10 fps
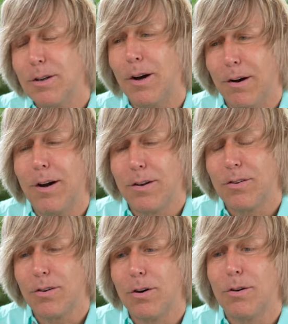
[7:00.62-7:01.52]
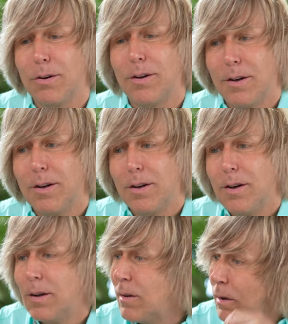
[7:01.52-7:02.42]
All right. So
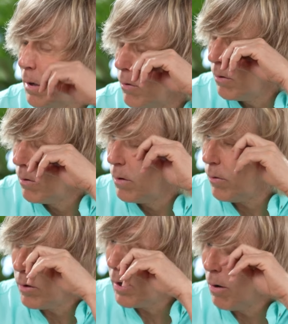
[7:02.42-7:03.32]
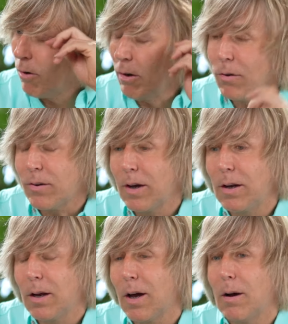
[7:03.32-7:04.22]
if you got one of those
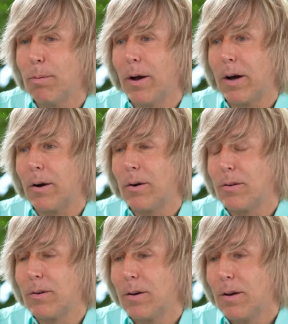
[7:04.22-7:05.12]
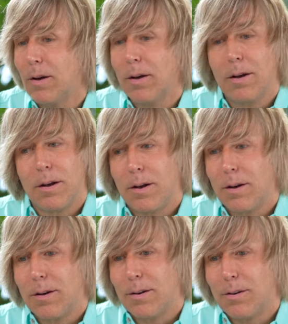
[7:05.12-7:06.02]
handicap placards,
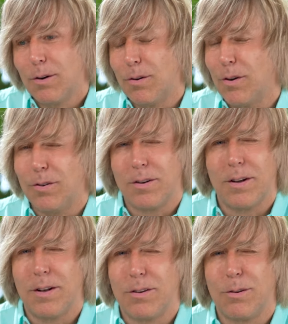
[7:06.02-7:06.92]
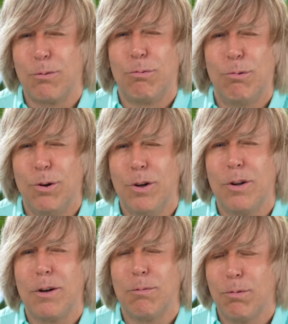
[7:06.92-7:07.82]
don't use it unless you
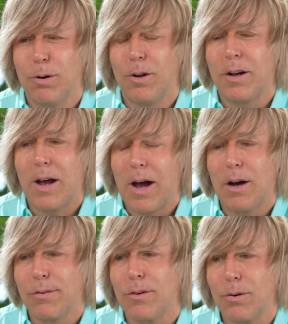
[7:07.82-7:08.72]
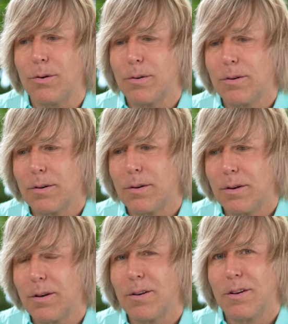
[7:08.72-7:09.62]
really, really have
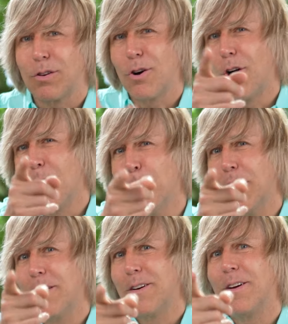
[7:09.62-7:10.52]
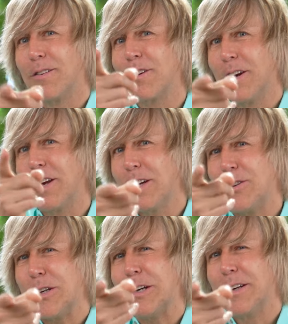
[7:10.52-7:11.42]
to. It's karma. It's gonna
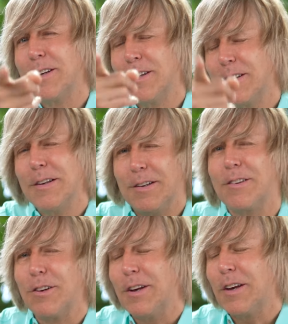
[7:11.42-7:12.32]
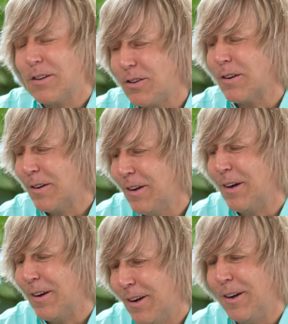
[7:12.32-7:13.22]
get you. It's gonna get you.
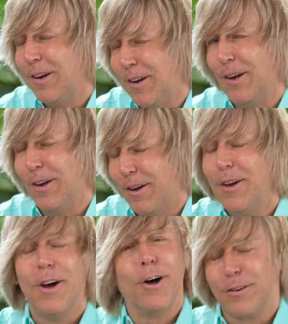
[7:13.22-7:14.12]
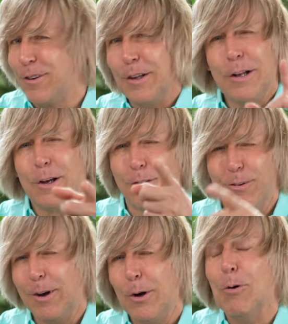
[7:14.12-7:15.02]
I'll see you in the next
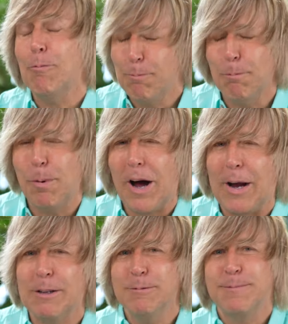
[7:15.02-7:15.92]
video. Bye.